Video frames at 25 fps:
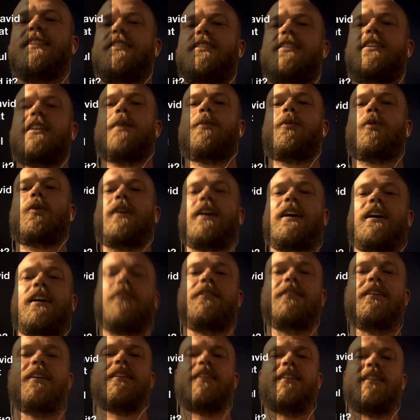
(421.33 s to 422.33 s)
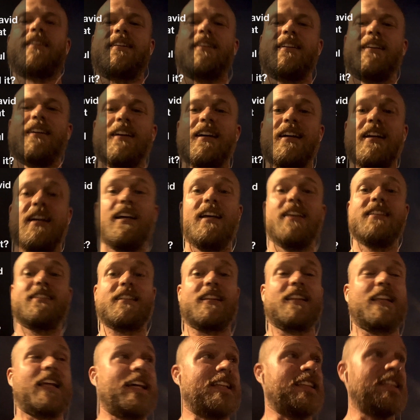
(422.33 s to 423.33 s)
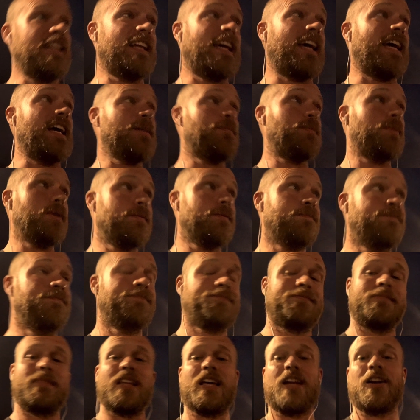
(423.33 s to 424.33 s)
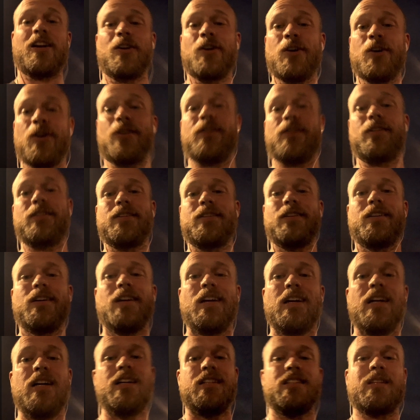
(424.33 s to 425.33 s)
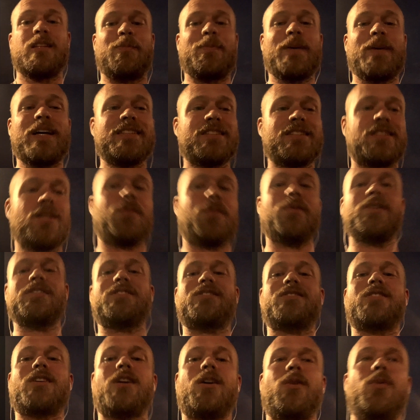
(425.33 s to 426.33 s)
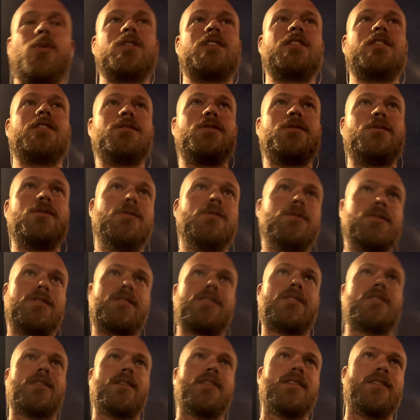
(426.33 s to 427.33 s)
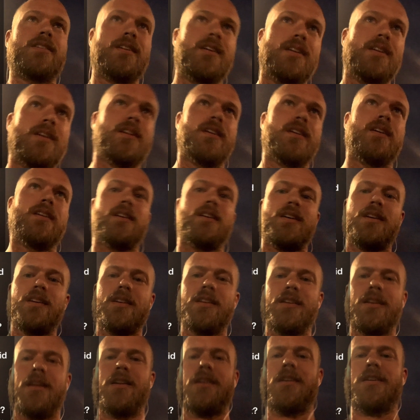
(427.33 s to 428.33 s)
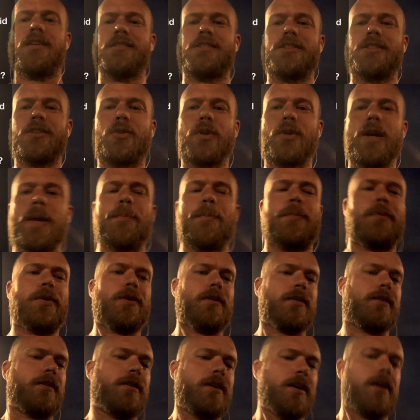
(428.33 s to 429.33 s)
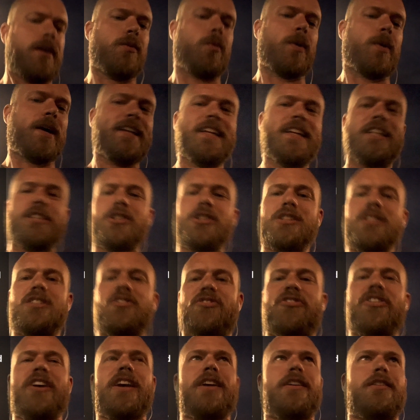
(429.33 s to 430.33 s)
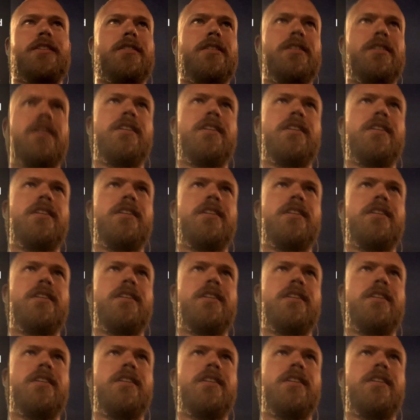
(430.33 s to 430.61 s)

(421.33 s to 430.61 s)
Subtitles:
Come around. Is it likely to happen? I don't know. Depends on what Saul would lose. You know, it's a great book, Why Nations Fail.